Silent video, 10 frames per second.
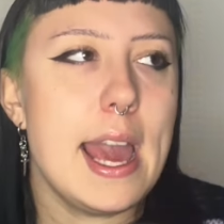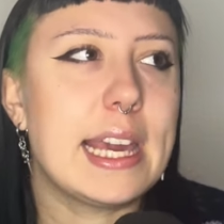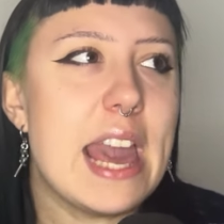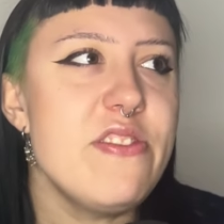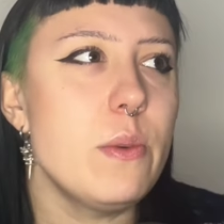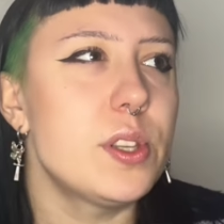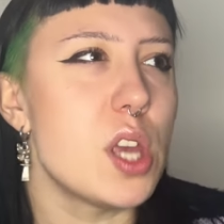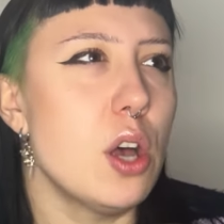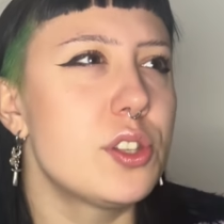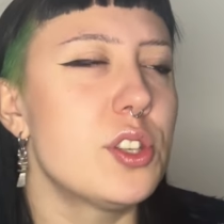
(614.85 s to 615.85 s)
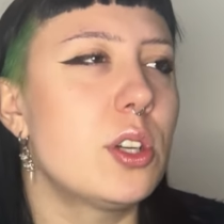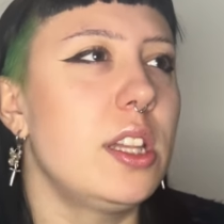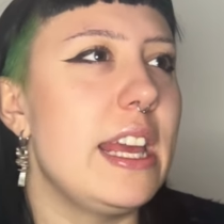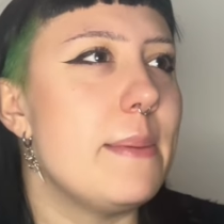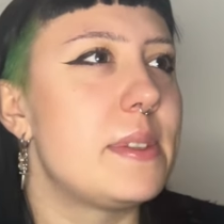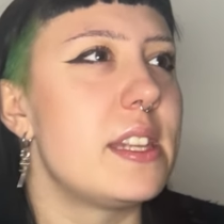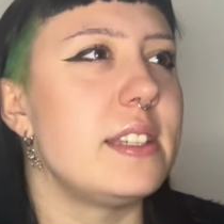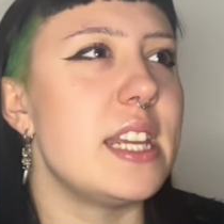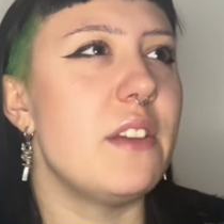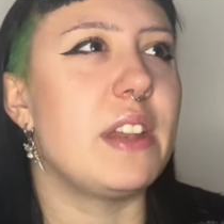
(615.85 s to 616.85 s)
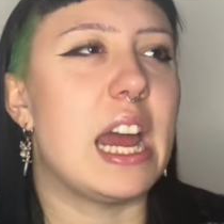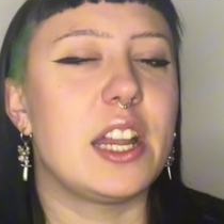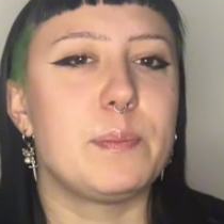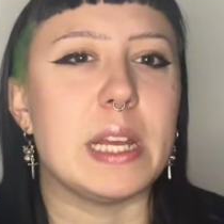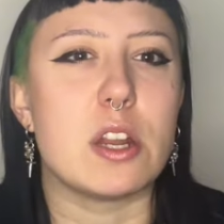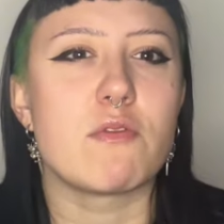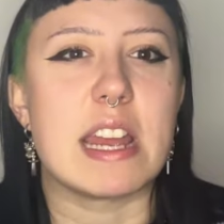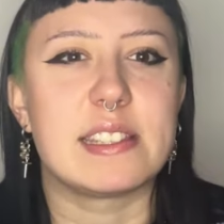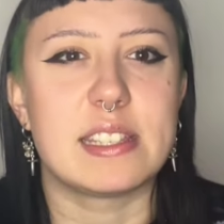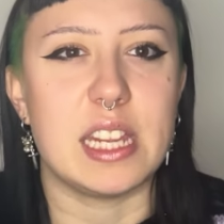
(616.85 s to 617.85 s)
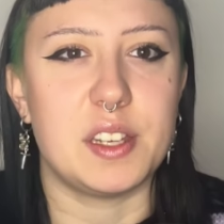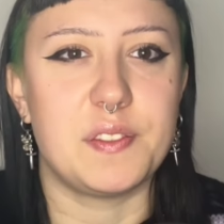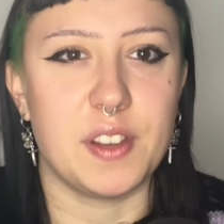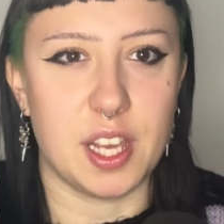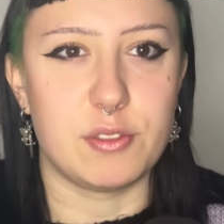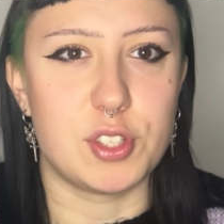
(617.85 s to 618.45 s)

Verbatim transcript: Again, there was also claims that David had been arrested for